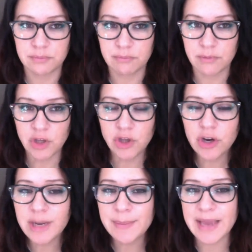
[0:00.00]
you're
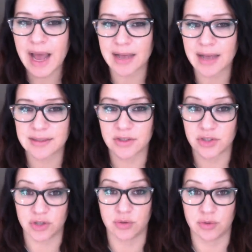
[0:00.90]
going to be asked
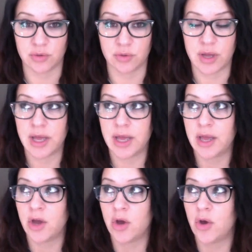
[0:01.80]
to
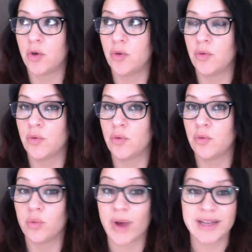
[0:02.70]

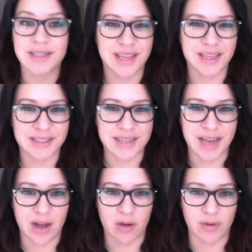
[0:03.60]
write things
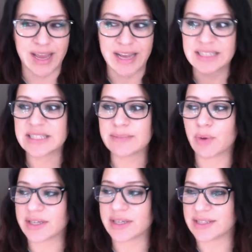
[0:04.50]
down,
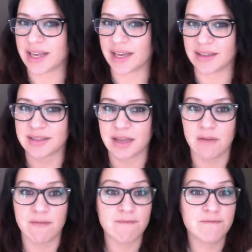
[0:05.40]
express things,
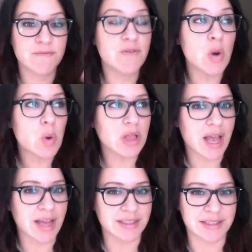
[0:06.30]

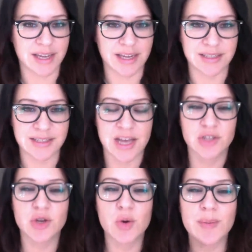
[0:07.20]
vocalize things.
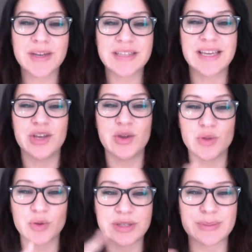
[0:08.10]
So I'm going to take you
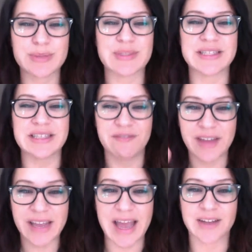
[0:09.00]
through some
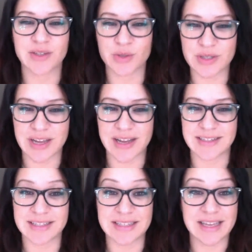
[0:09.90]
specific
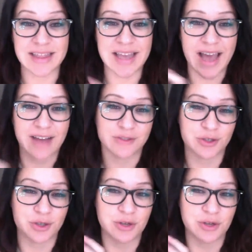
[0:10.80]
exercises in the afternoon of